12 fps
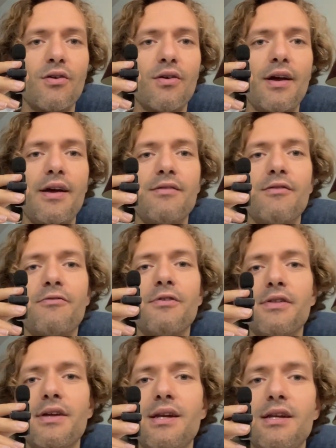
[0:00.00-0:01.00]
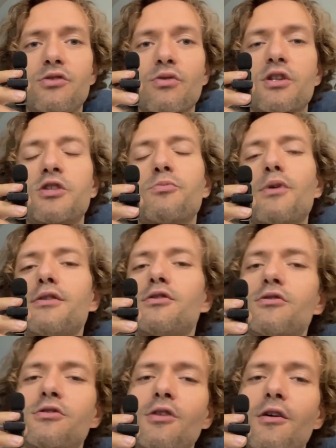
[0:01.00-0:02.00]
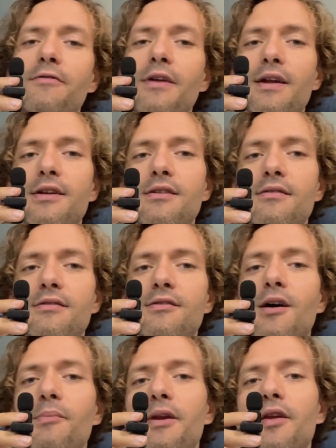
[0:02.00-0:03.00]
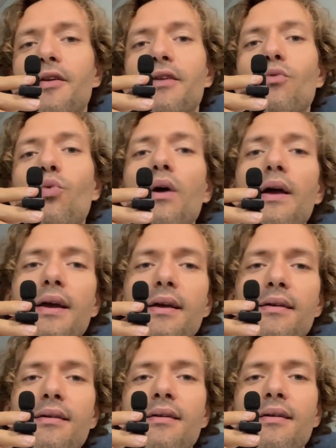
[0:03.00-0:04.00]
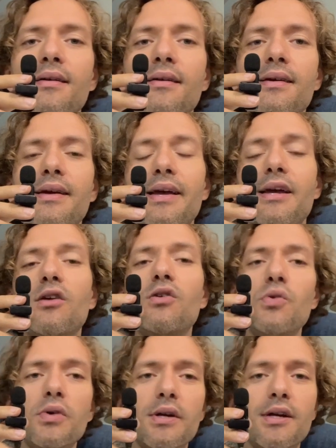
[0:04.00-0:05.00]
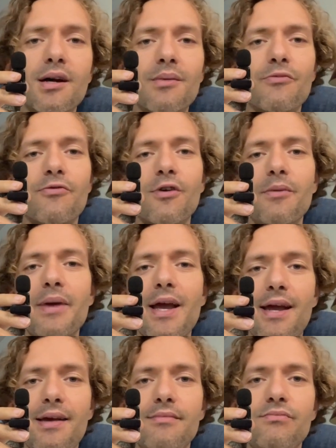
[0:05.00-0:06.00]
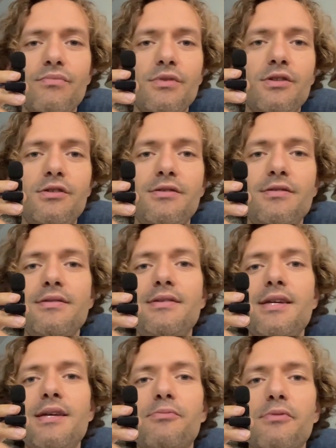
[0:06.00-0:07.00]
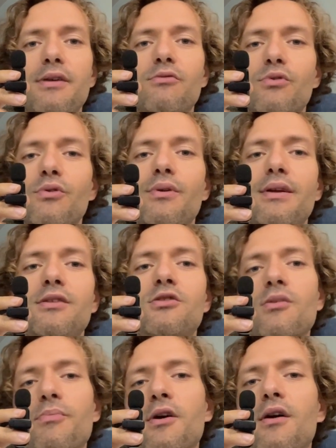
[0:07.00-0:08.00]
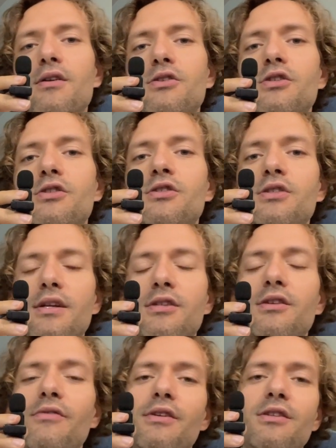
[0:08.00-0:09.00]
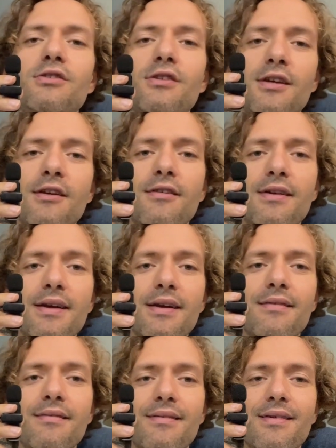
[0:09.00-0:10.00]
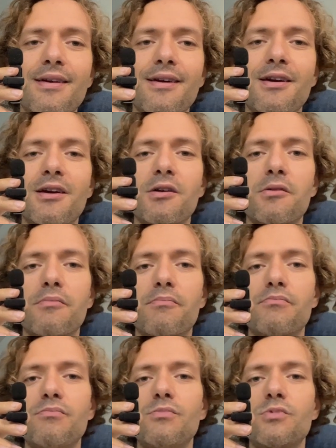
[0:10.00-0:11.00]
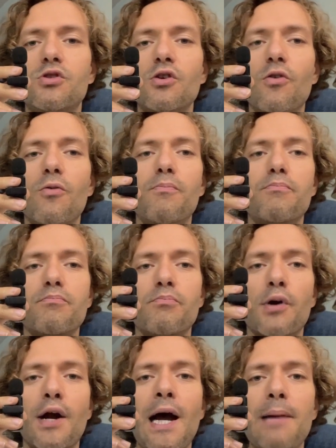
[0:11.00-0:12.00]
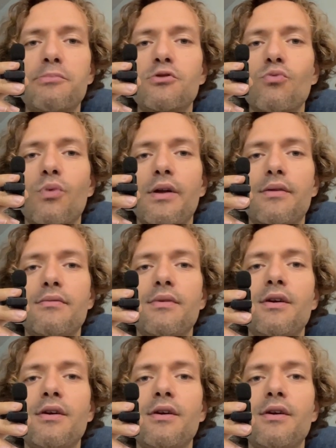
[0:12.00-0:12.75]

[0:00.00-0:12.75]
and feel the need to express yourself in a domineering way, it could come from a deeply rooted subconscious sense of insecurity. So perhaps when